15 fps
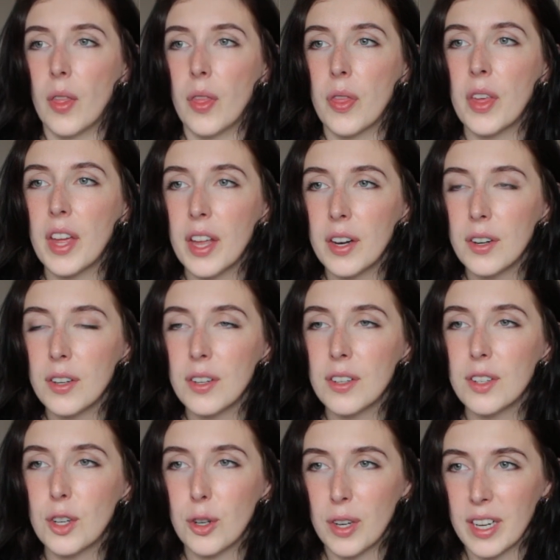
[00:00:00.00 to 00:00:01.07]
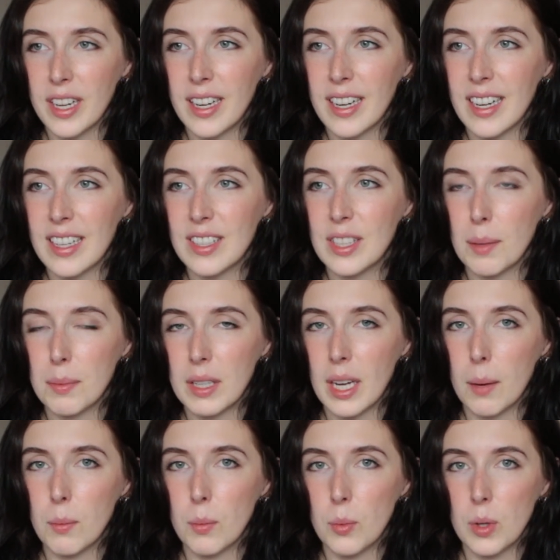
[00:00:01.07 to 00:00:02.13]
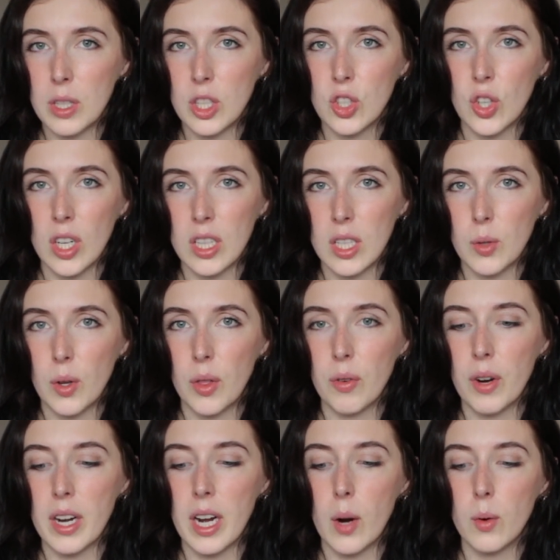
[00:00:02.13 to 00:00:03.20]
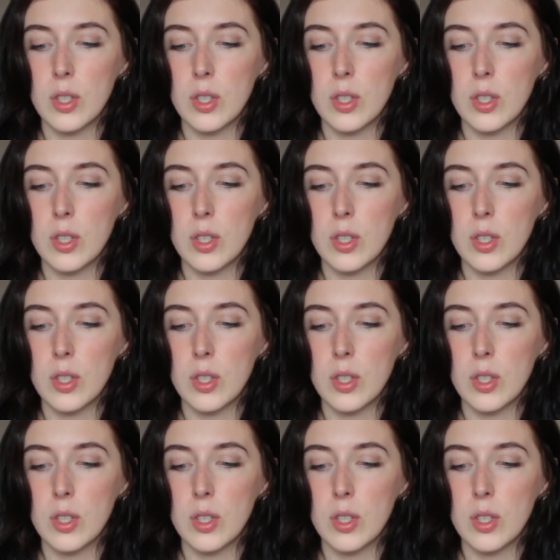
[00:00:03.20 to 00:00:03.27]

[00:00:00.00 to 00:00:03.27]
the inner critic is something I'm really struggling with right now,